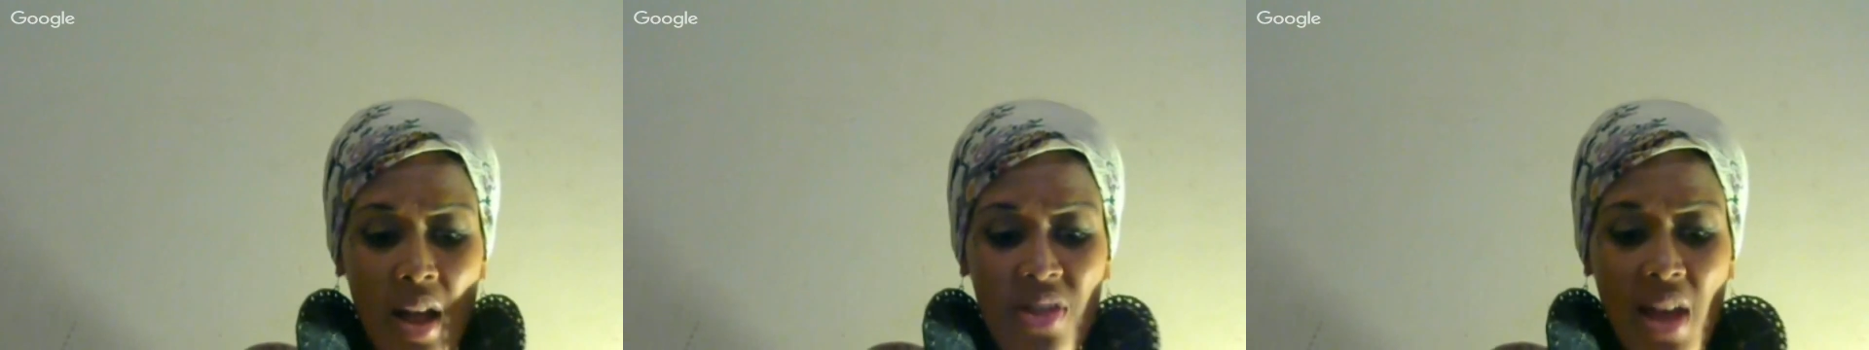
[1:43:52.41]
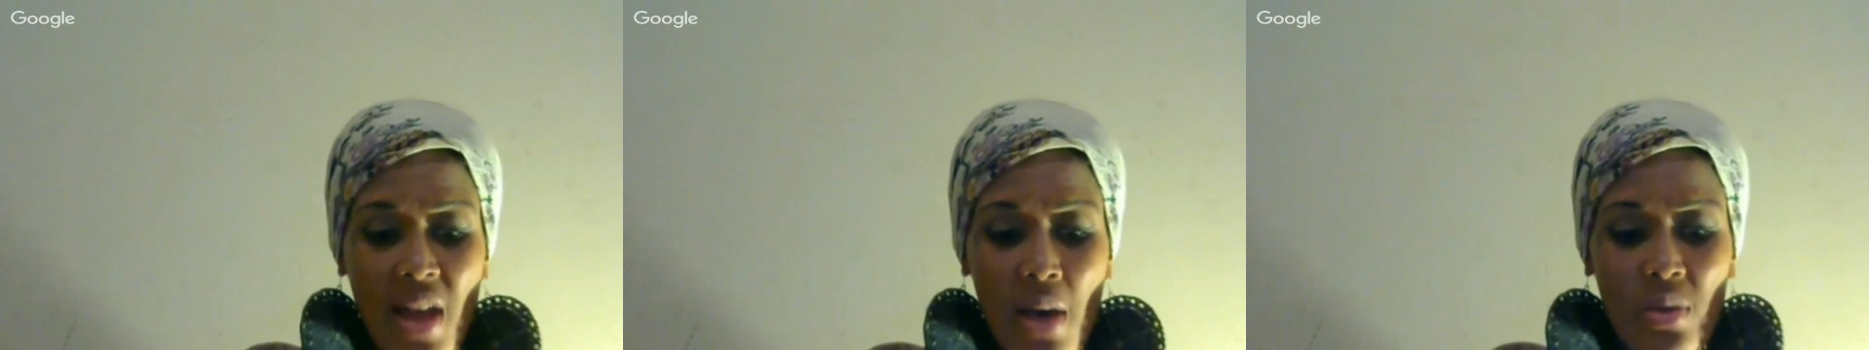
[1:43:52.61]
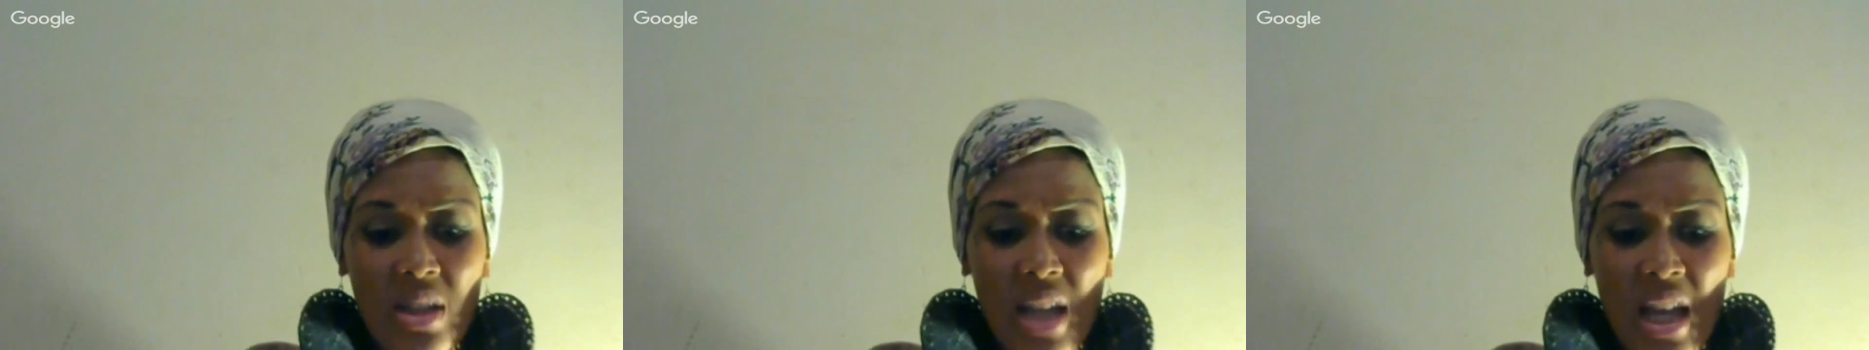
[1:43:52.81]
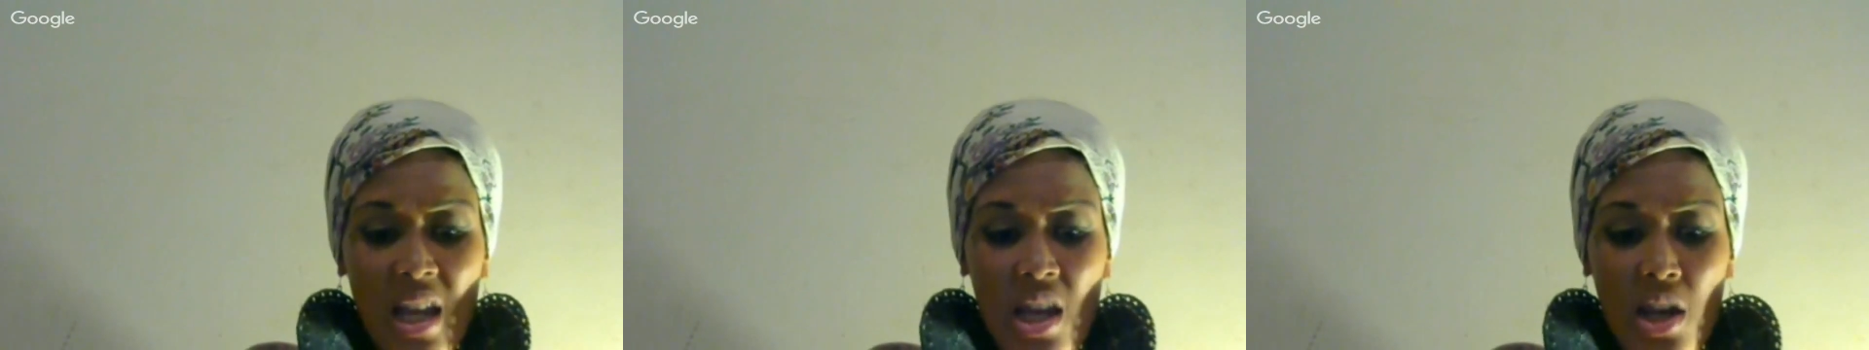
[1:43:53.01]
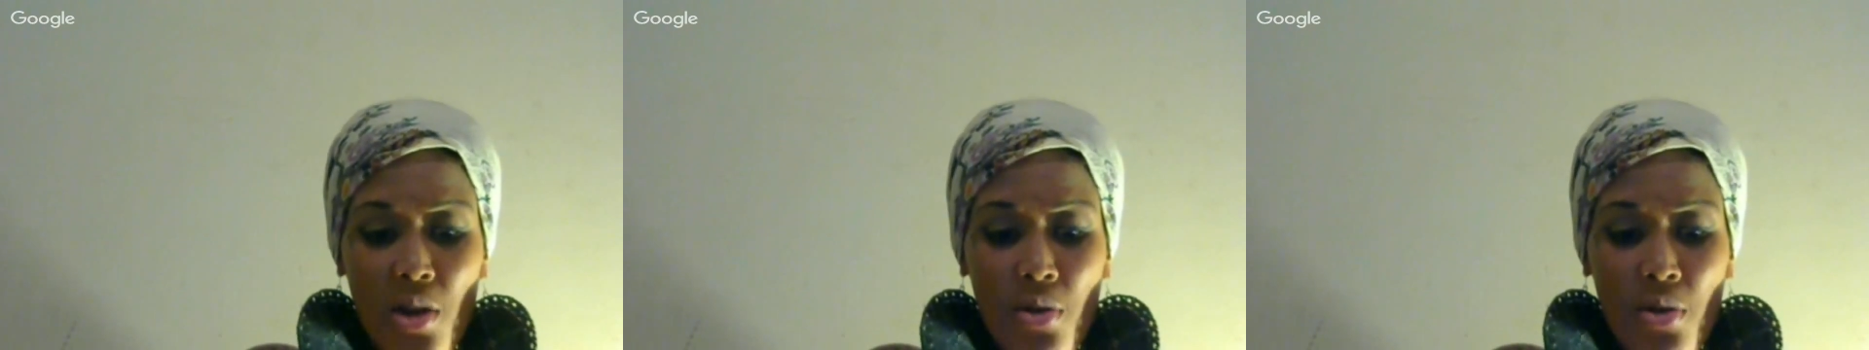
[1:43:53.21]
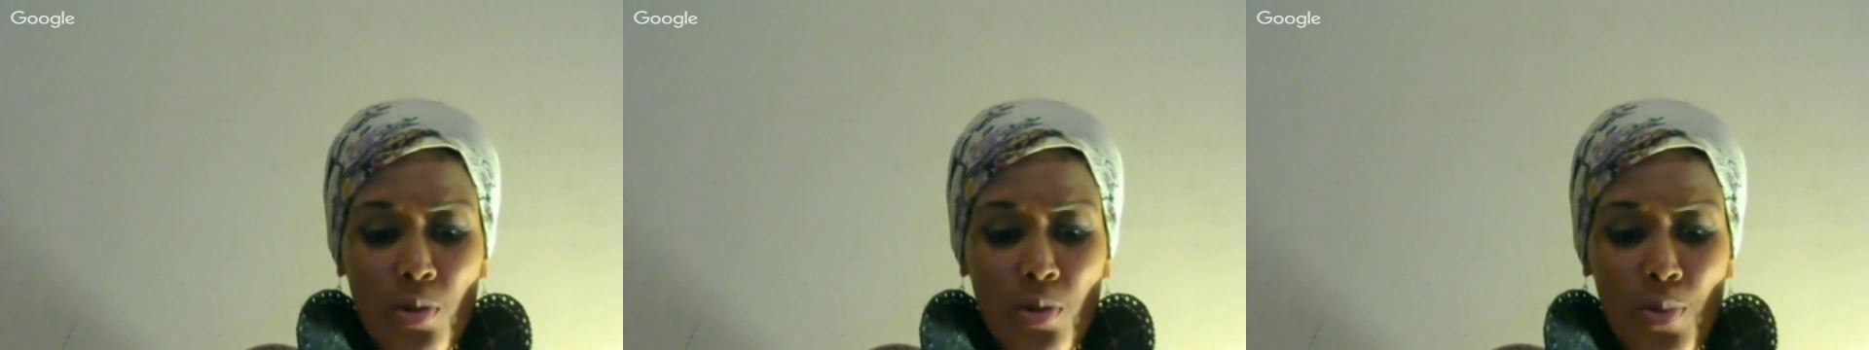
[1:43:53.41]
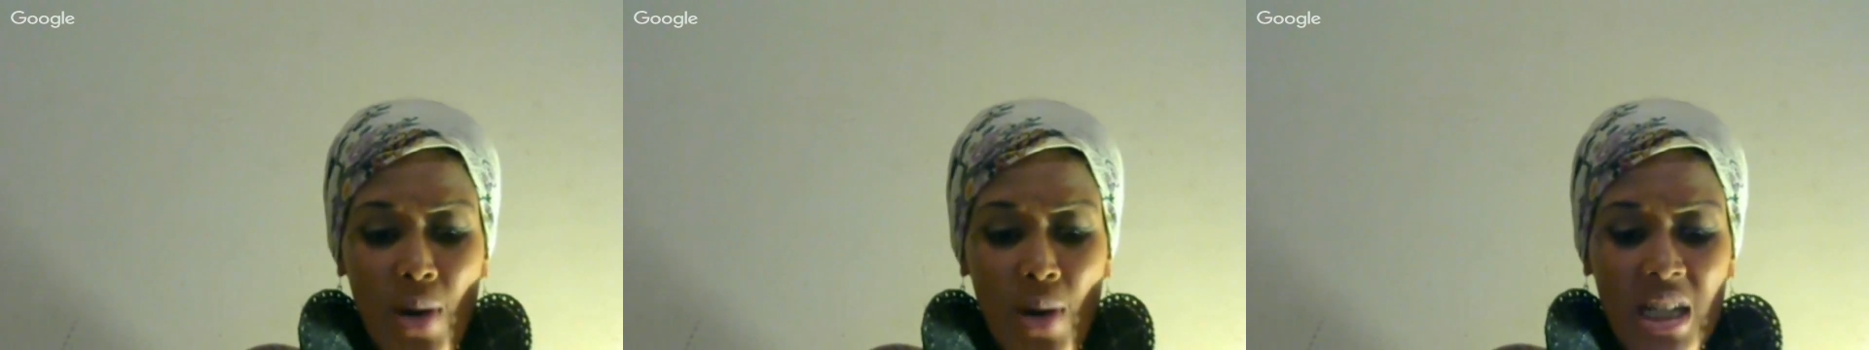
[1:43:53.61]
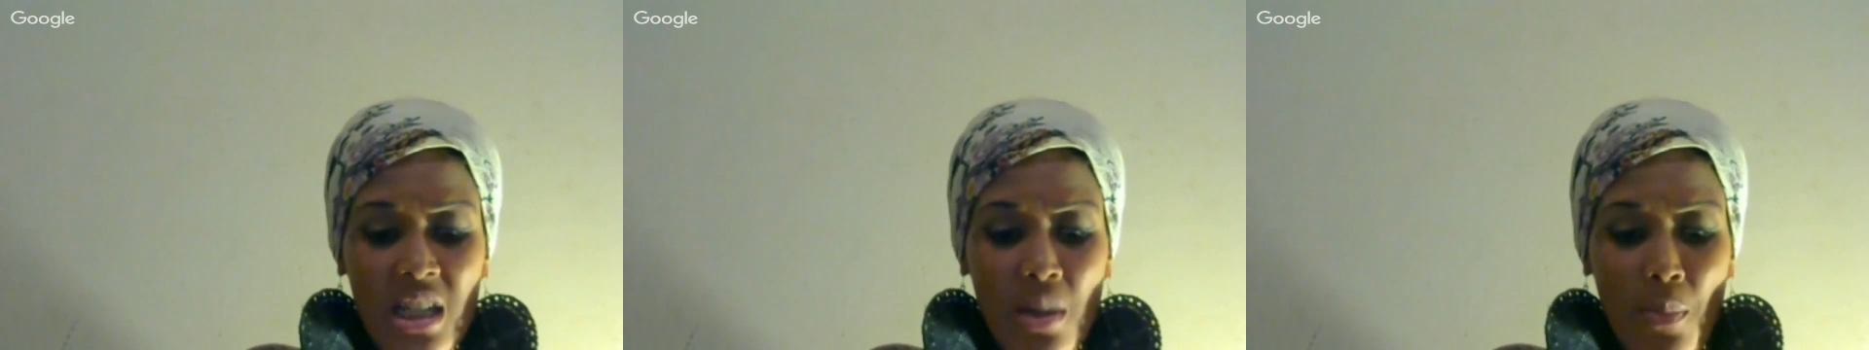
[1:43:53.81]
That was a huge
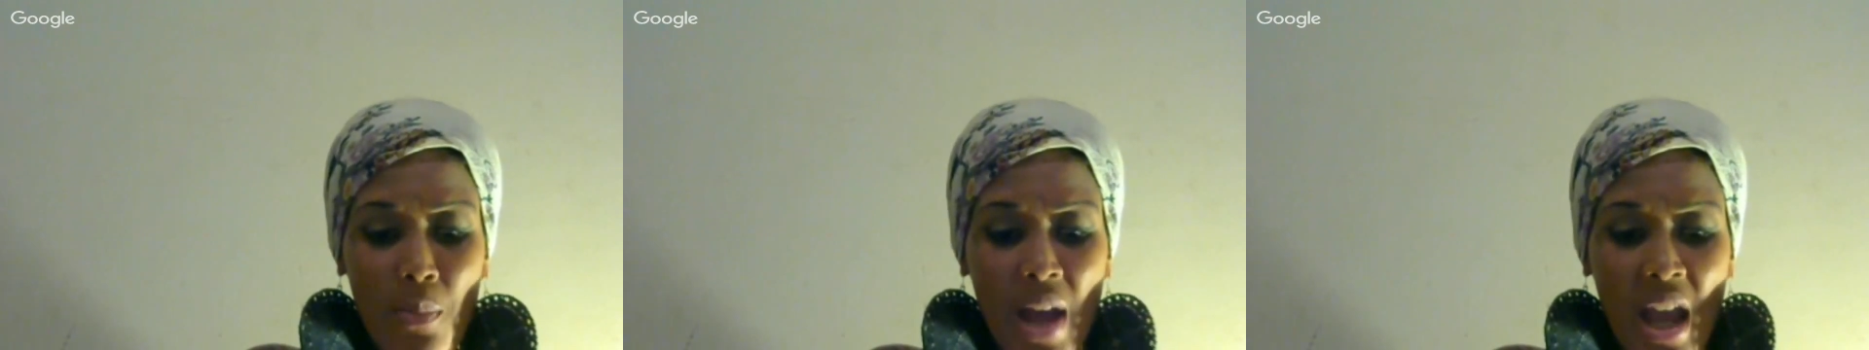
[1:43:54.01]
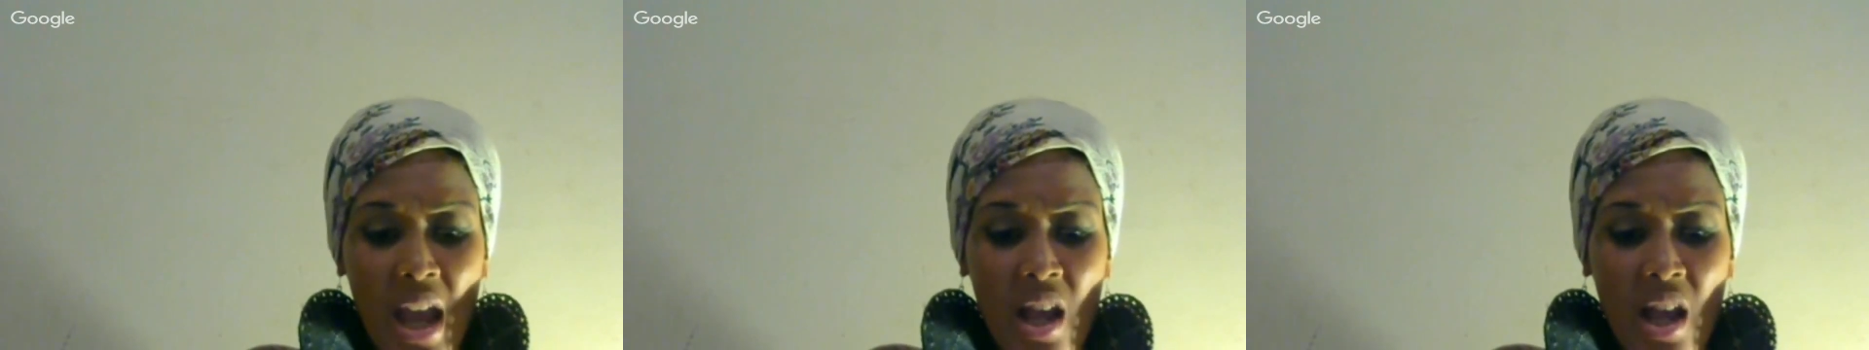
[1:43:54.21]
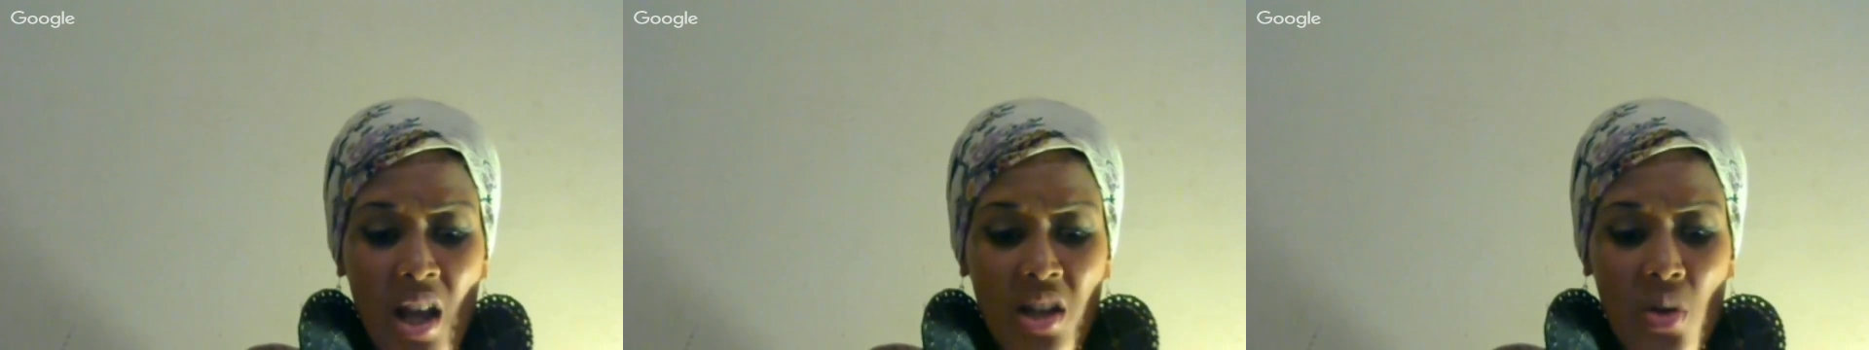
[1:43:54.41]
price to pay